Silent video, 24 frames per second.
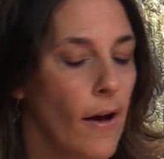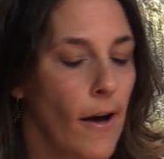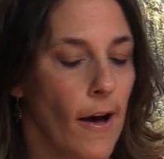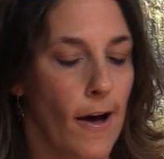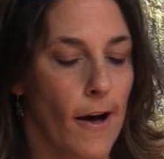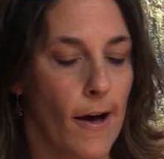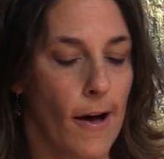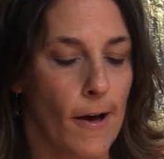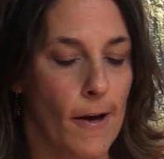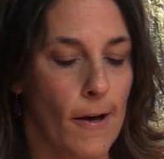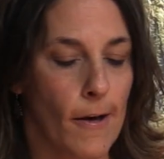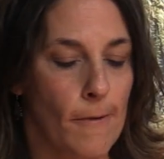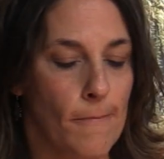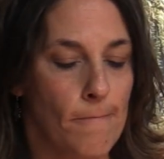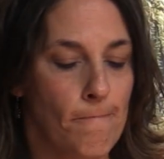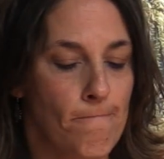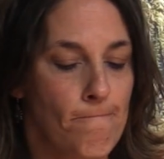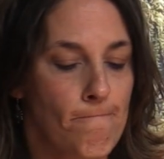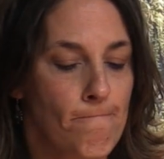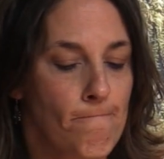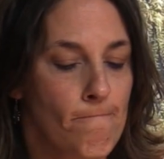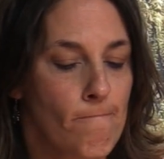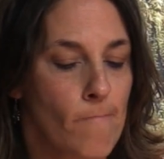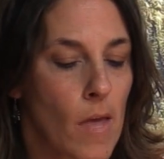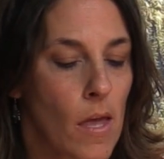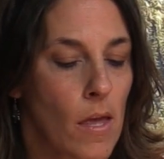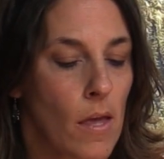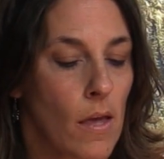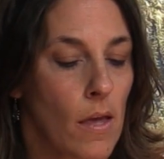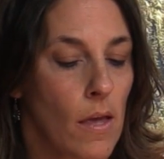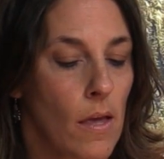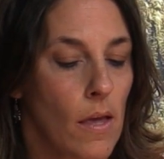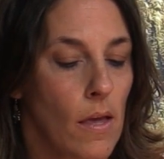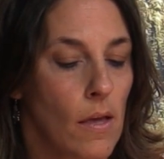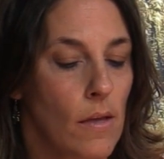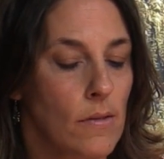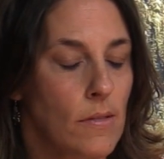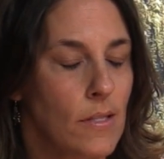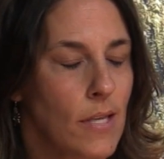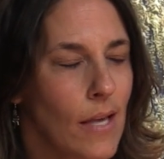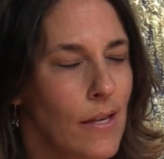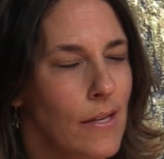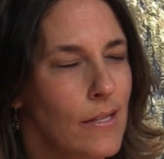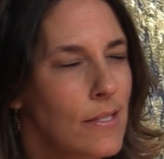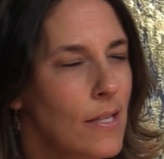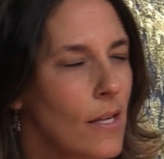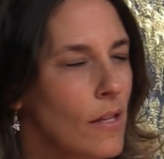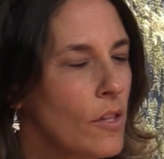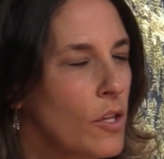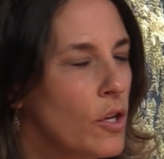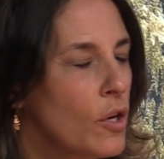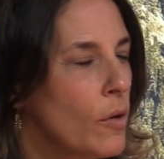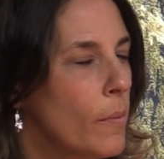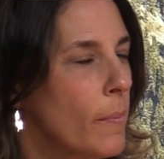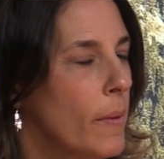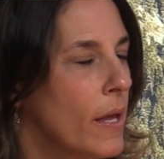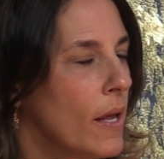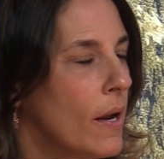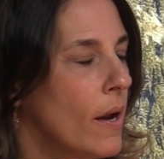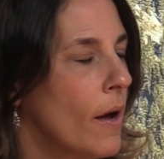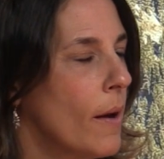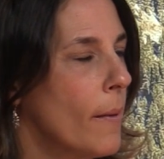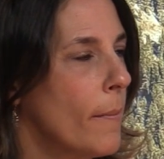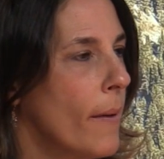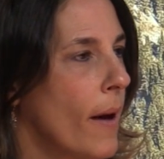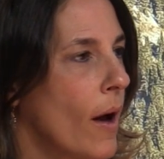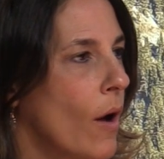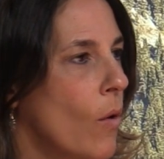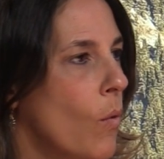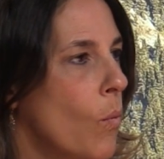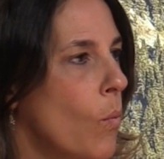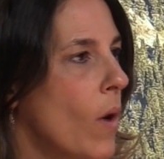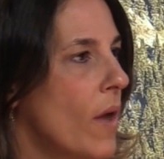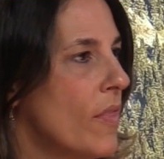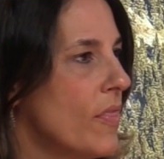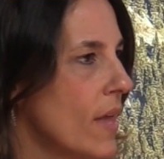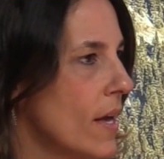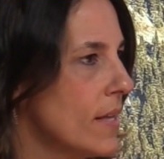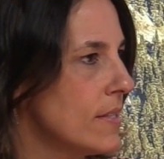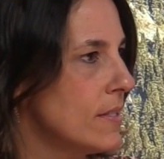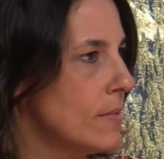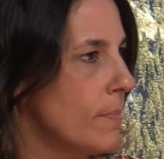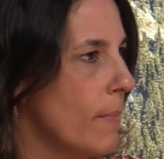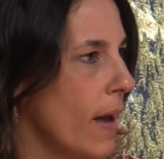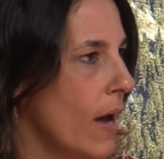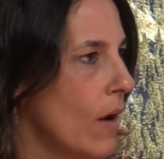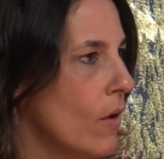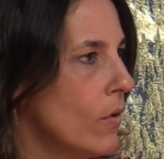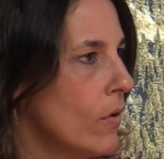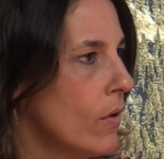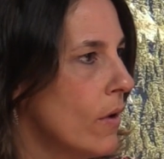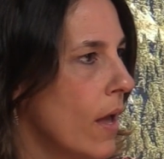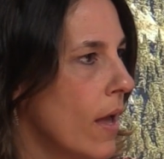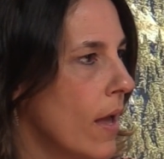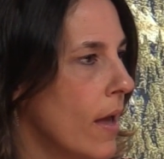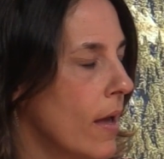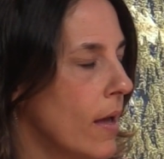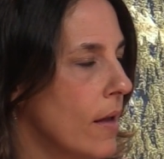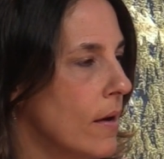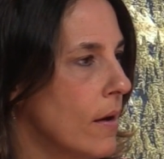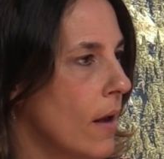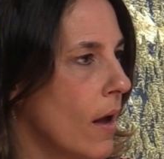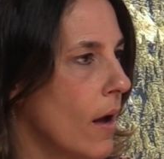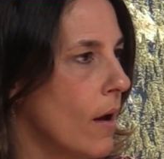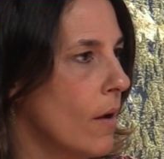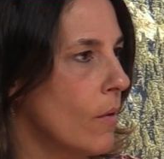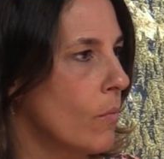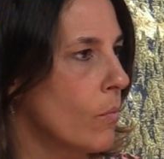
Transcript: Um, tell us a little bit about what that's about and uh,